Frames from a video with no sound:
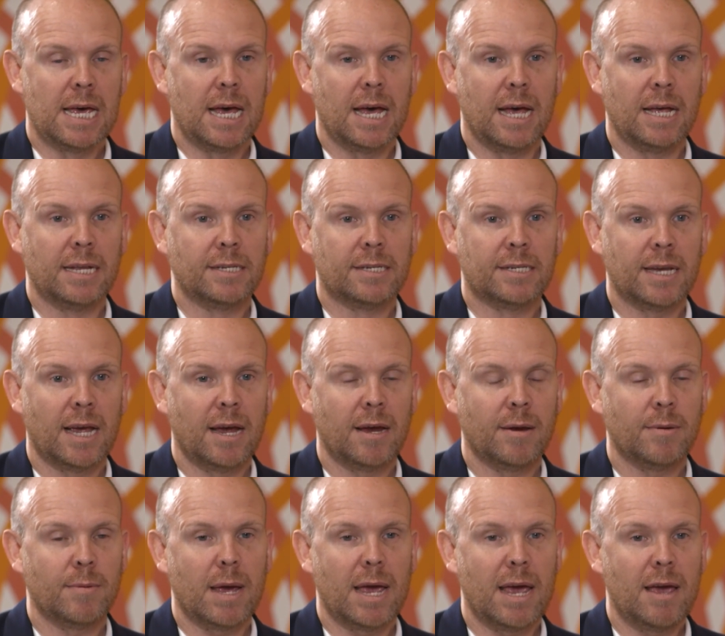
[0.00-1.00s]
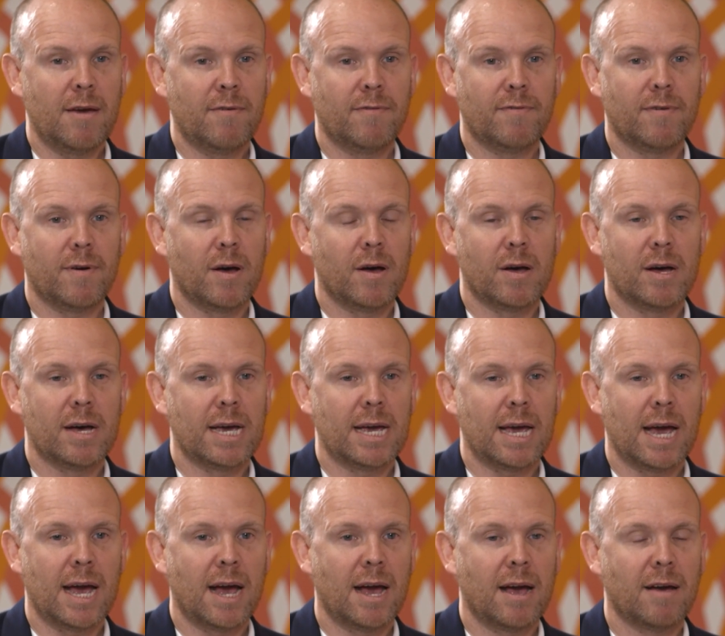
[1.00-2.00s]
And so if
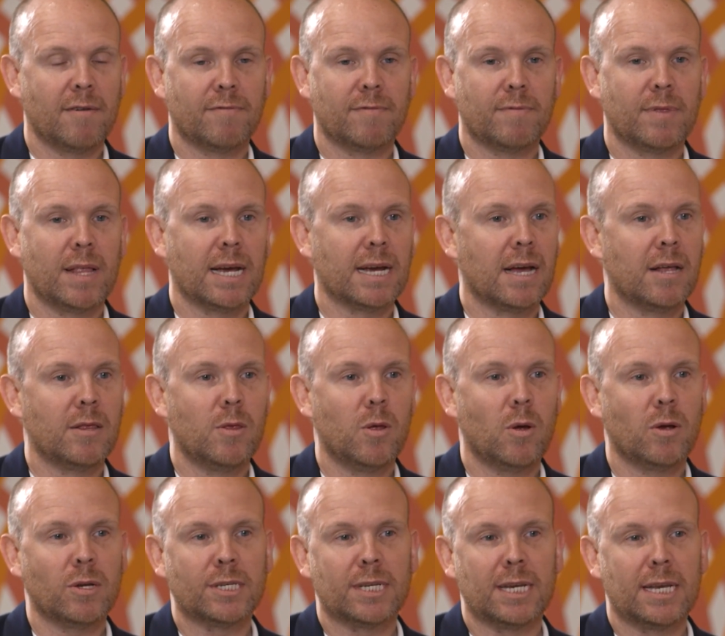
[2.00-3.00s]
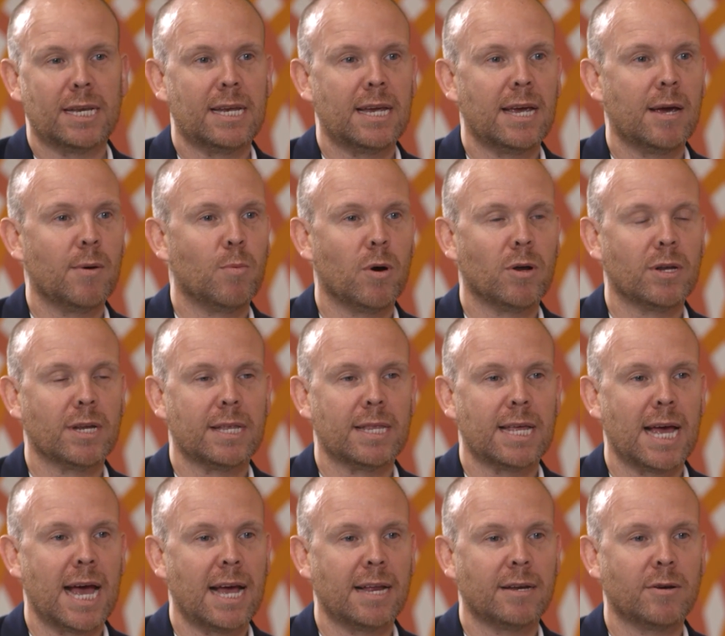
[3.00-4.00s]
I have like a loss in year one at
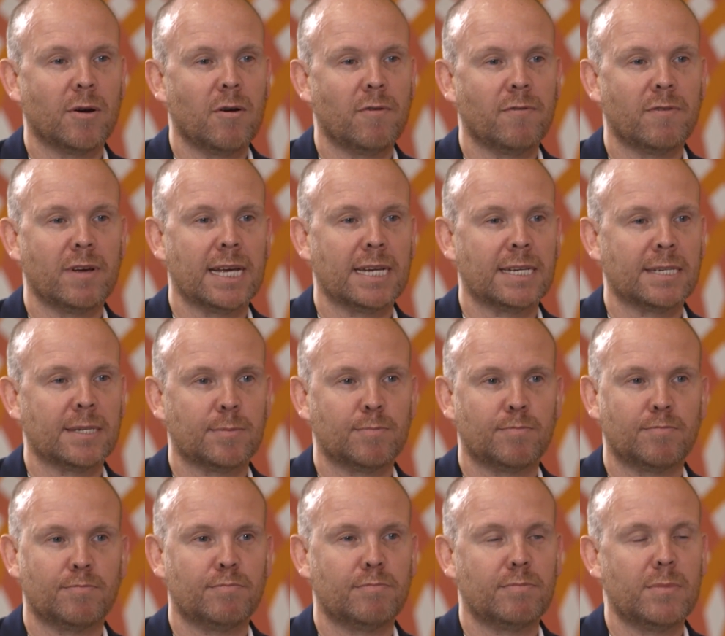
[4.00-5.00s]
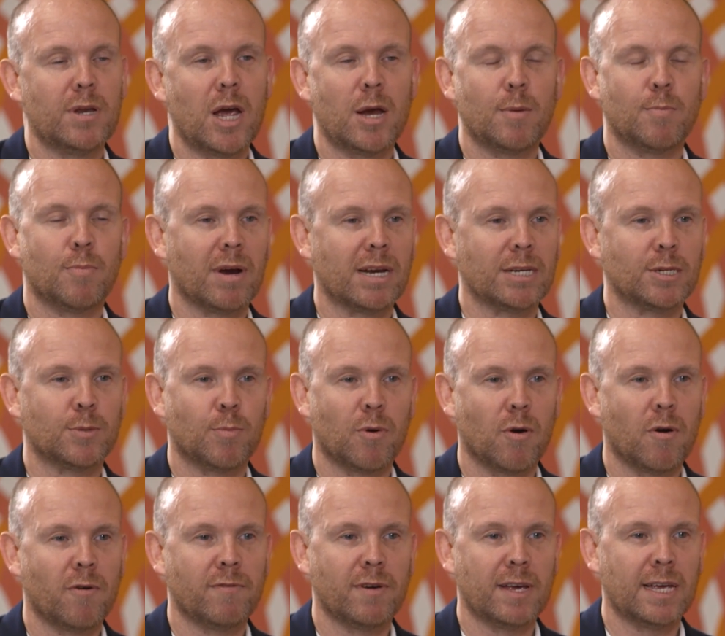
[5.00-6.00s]
the head office, no branch
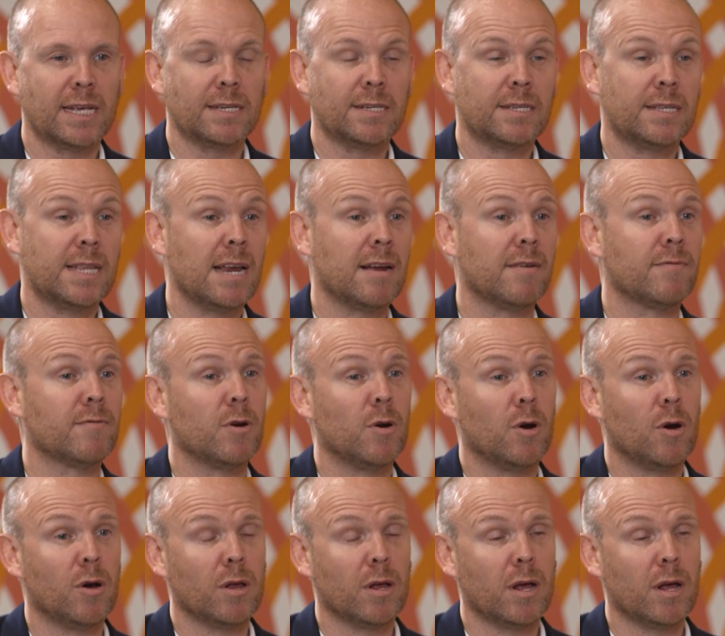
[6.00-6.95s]
profits, then I've got